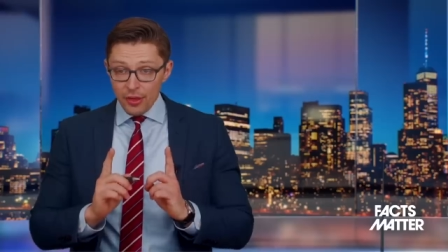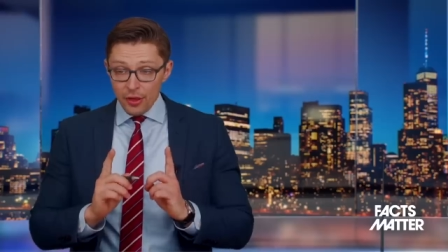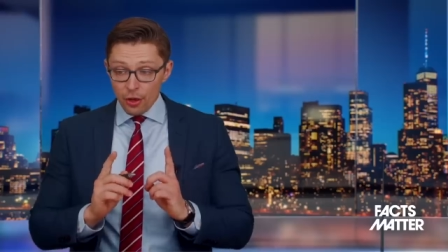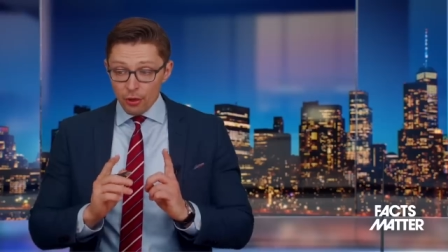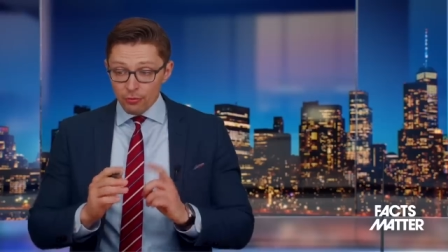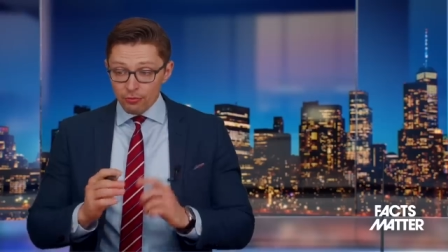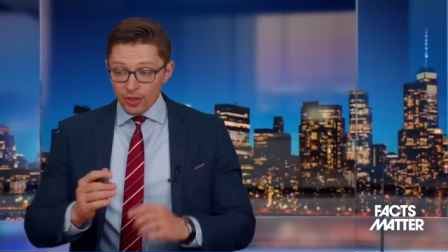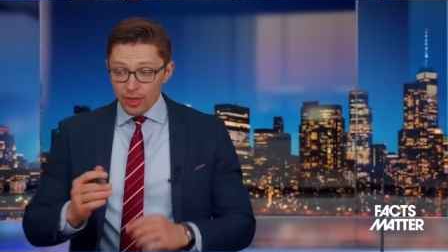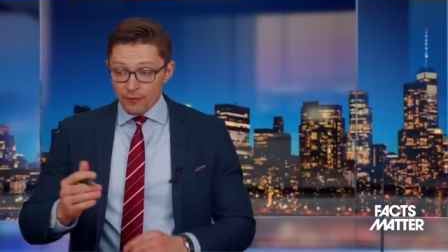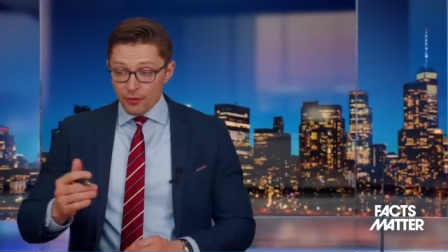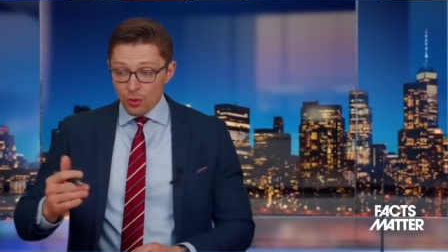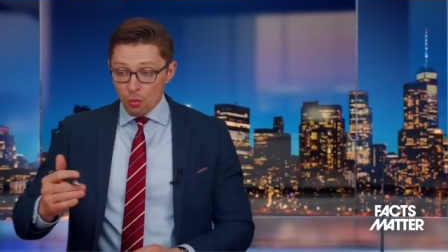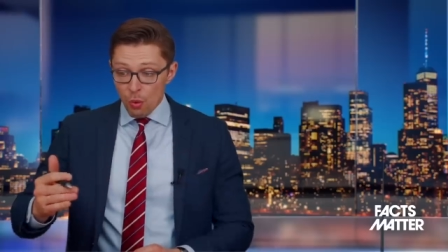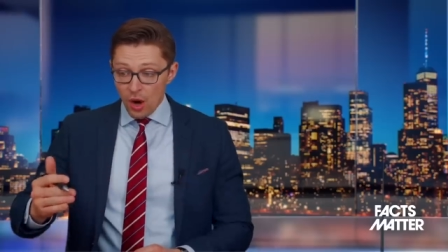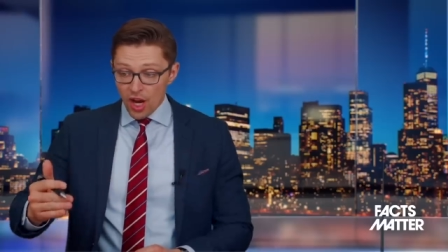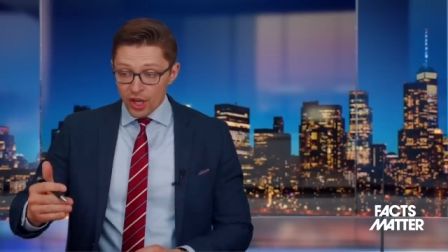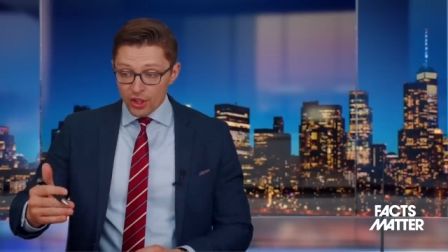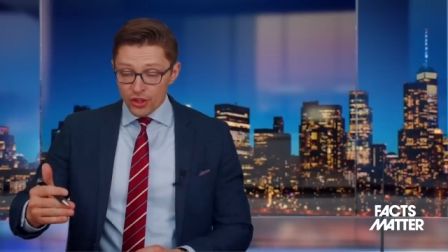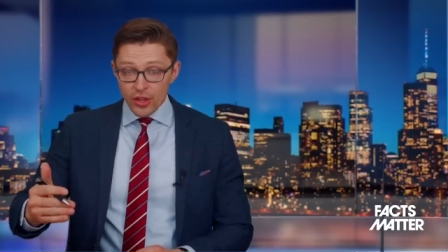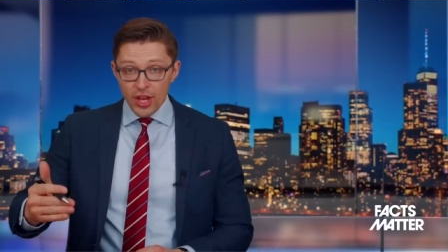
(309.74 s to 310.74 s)
though, if you
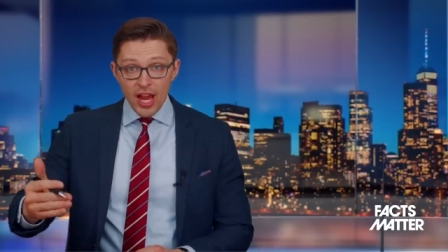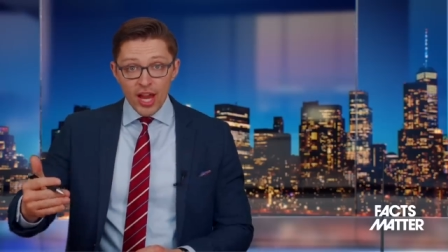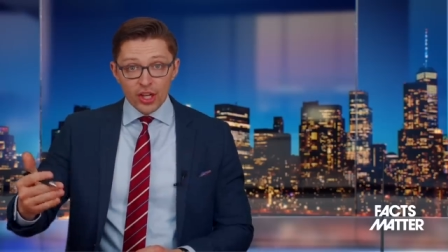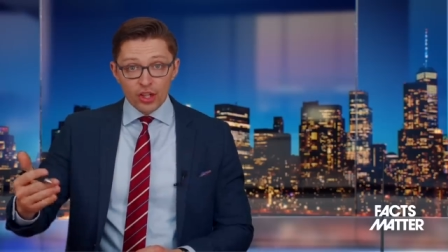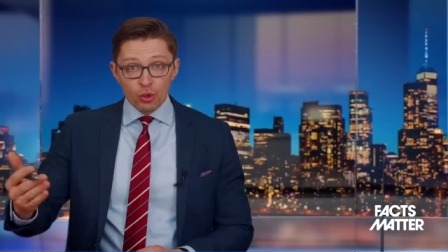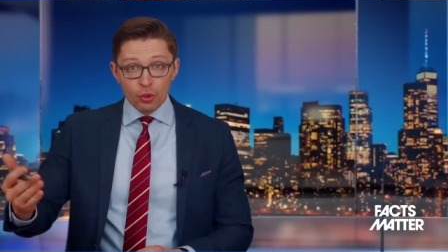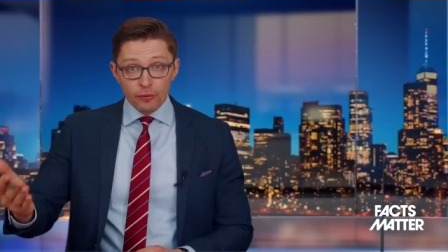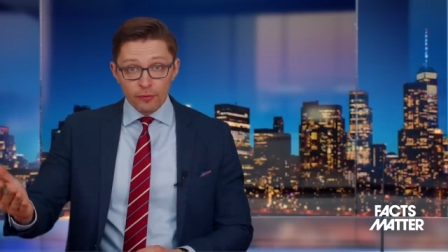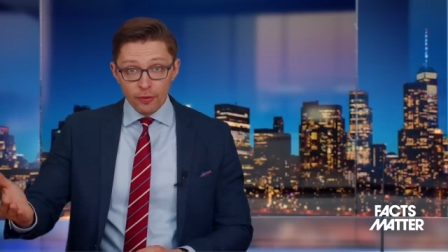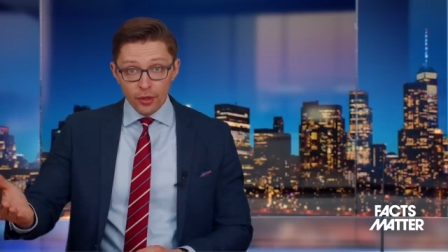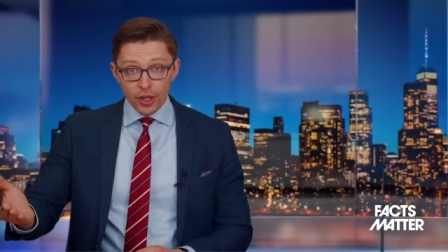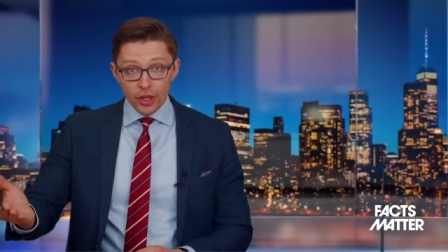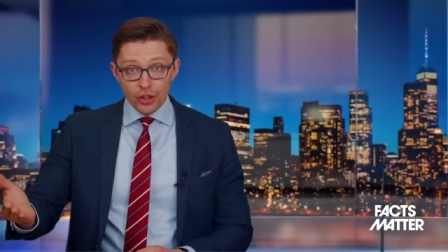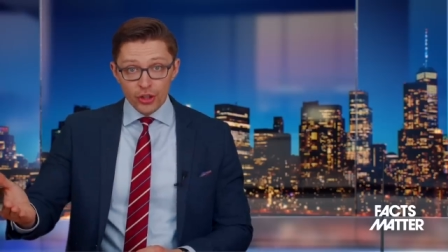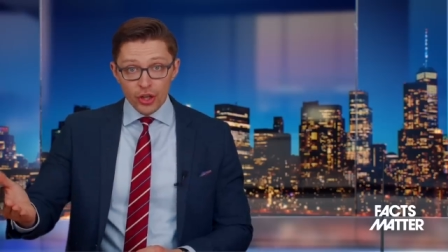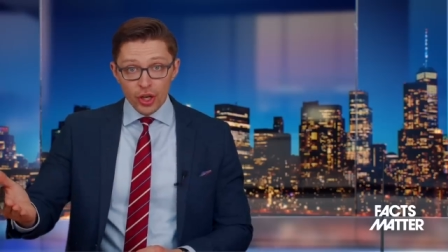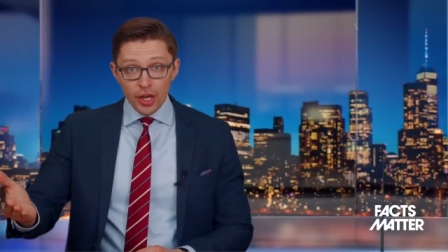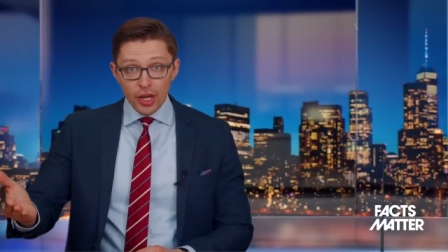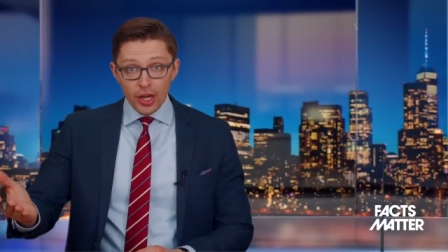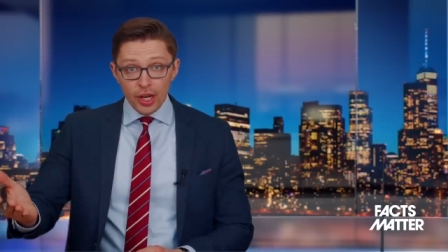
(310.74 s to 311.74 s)
watch the actual footage,